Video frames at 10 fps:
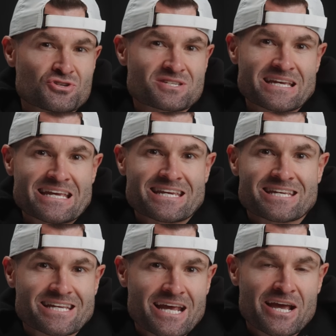are just
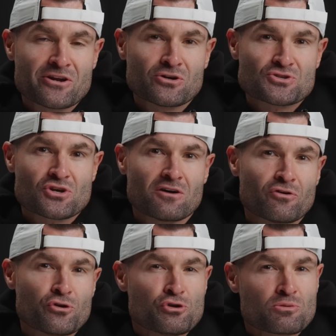indicators of
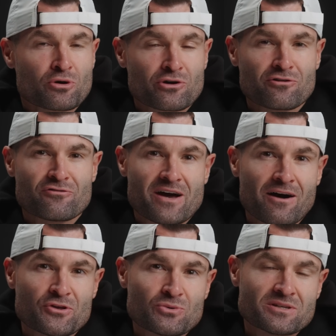a numerical
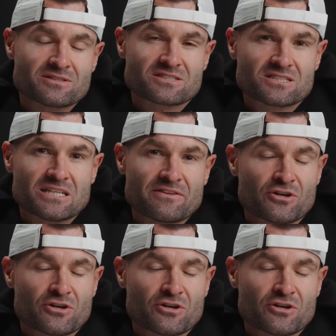value in the scene.